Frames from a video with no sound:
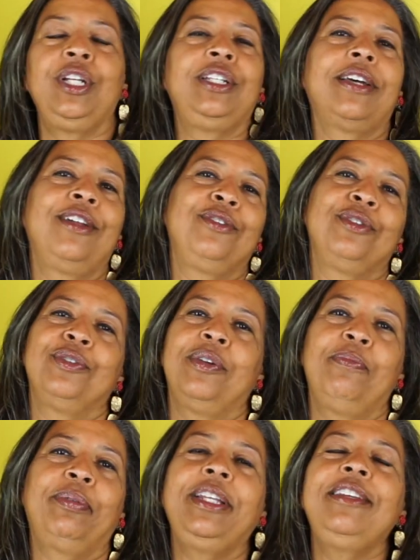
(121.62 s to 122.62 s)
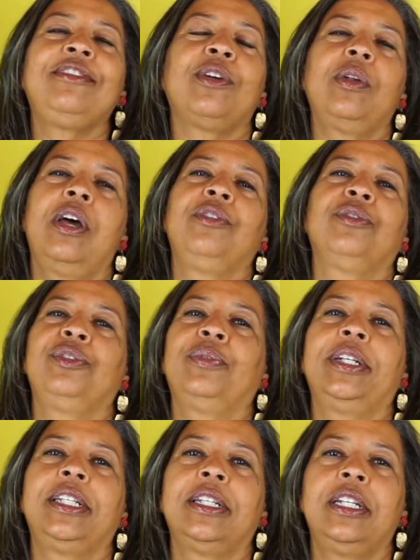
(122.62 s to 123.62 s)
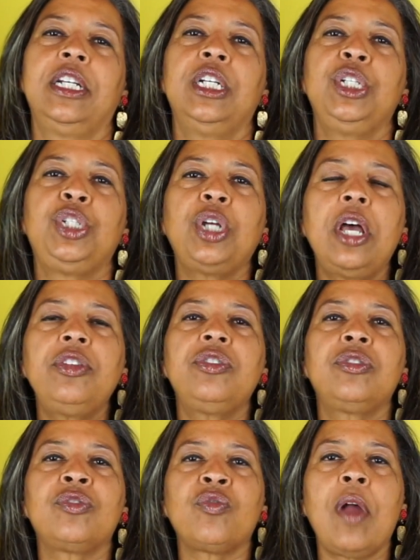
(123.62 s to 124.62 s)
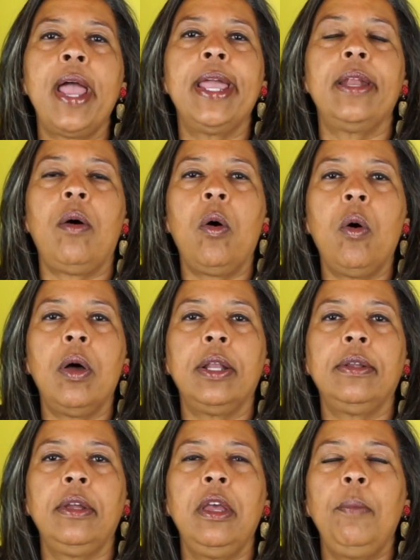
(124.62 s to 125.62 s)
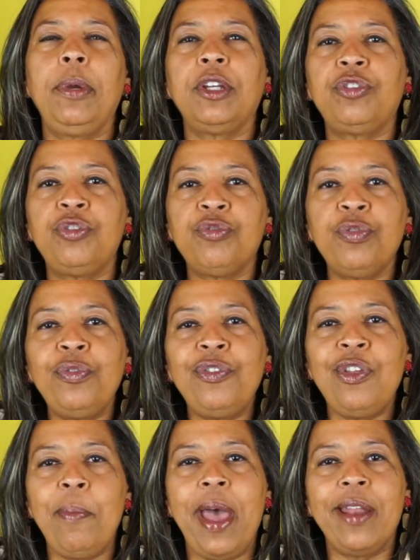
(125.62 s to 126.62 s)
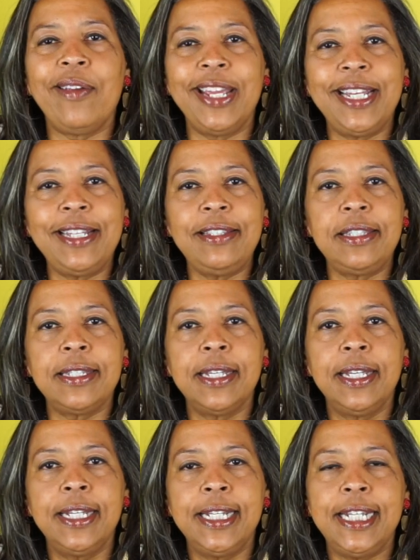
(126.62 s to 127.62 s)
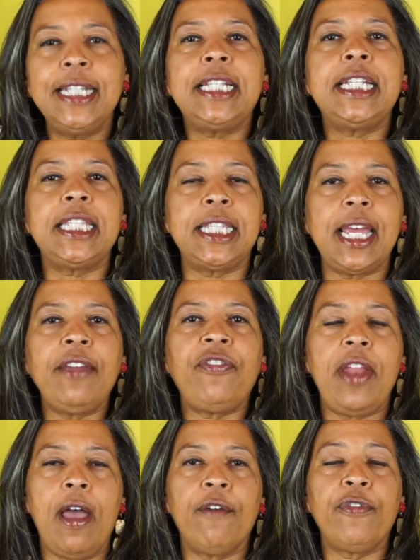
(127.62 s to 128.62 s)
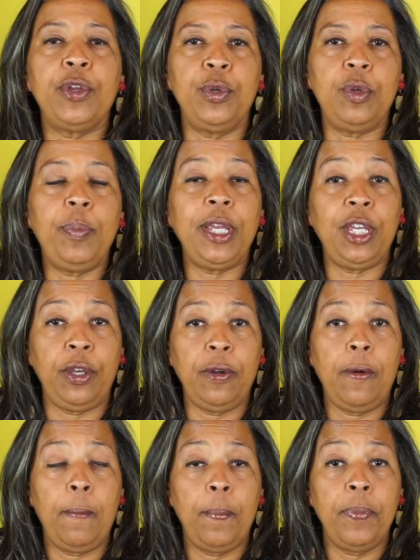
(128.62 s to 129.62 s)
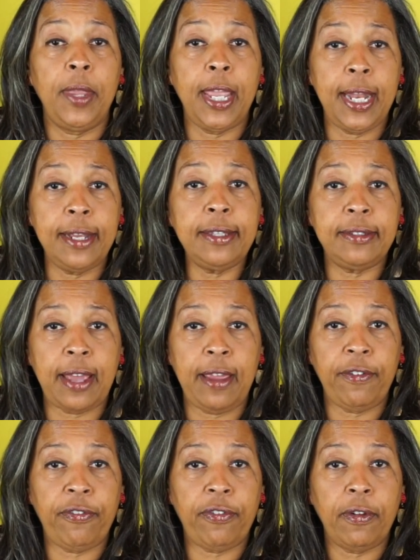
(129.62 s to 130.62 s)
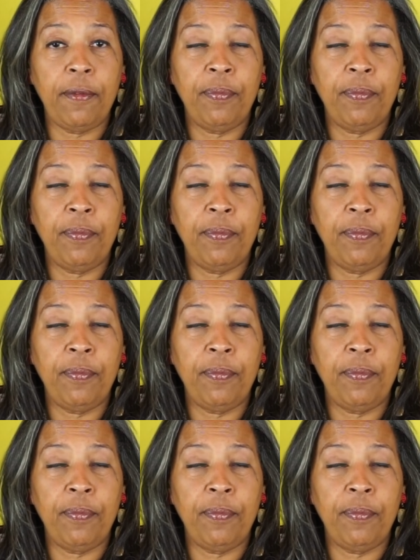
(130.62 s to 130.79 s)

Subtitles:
need to underdo it. Please don't underdo it. Just try it on, because the truth of the matter is it's safe now for you to be you. It is safe.